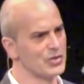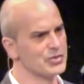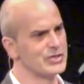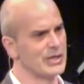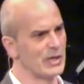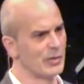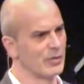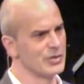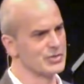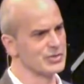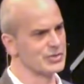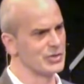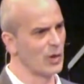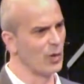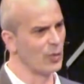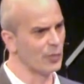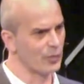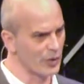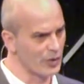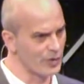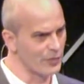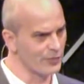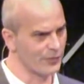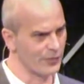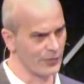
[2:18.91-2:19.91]
there was no
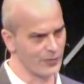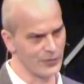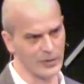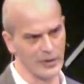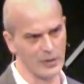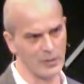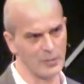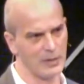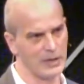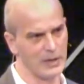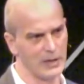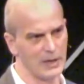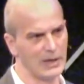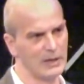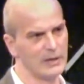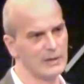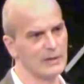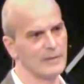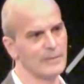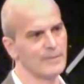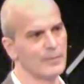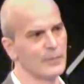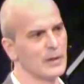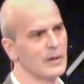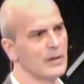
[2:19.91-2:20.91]
room for them in
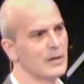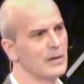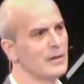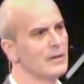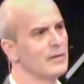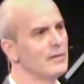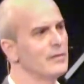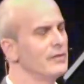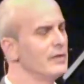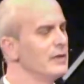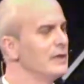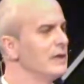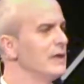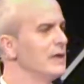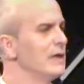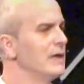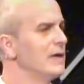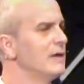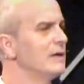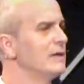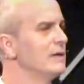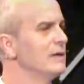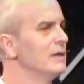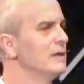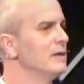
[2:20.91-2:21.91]
the
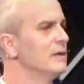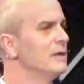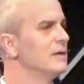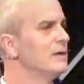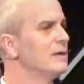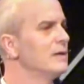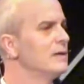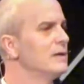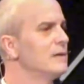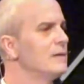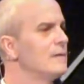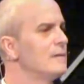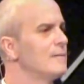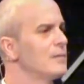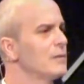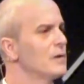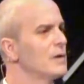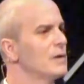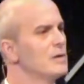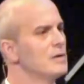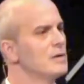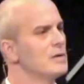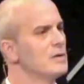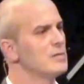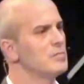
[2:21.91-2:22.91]
inn.
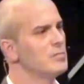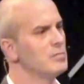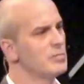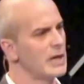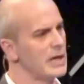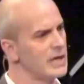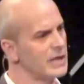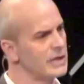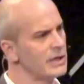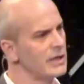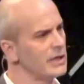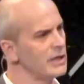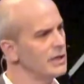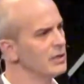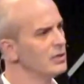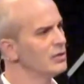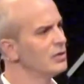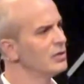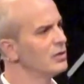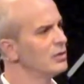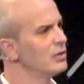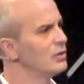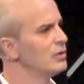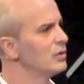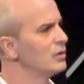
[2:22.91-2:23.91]
Making
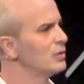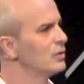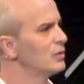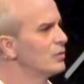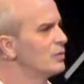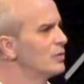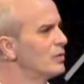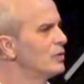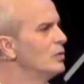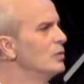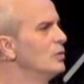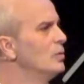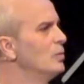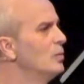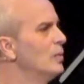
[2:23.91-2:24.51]
room.